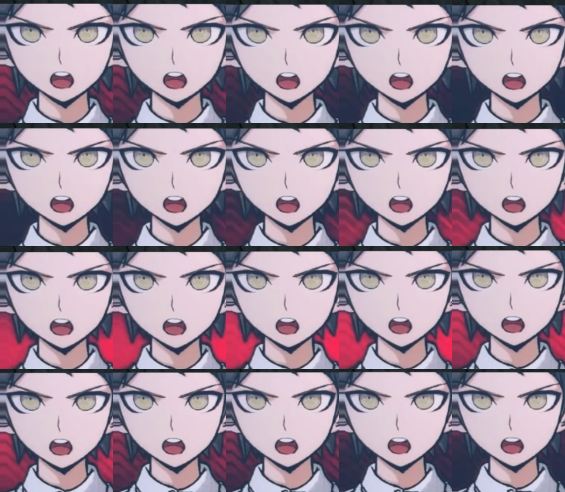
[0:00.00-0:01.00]

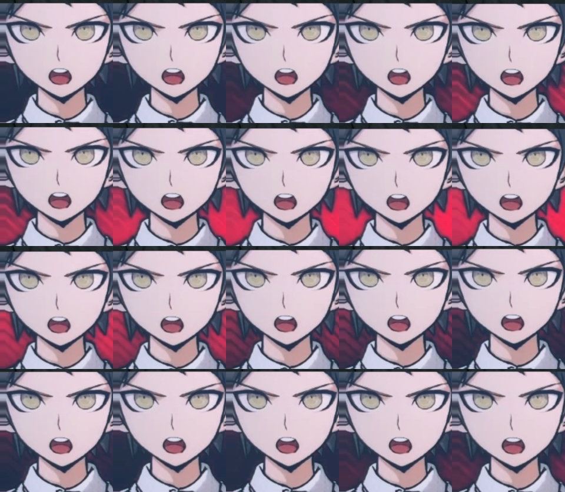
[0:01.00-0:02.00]

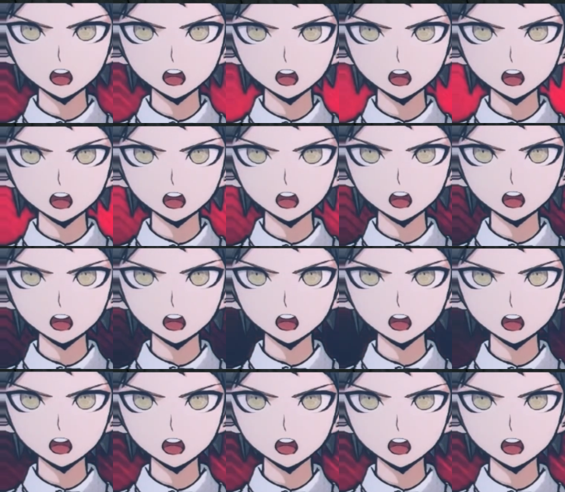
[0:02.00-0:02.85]
No words are spoken by the person on screen.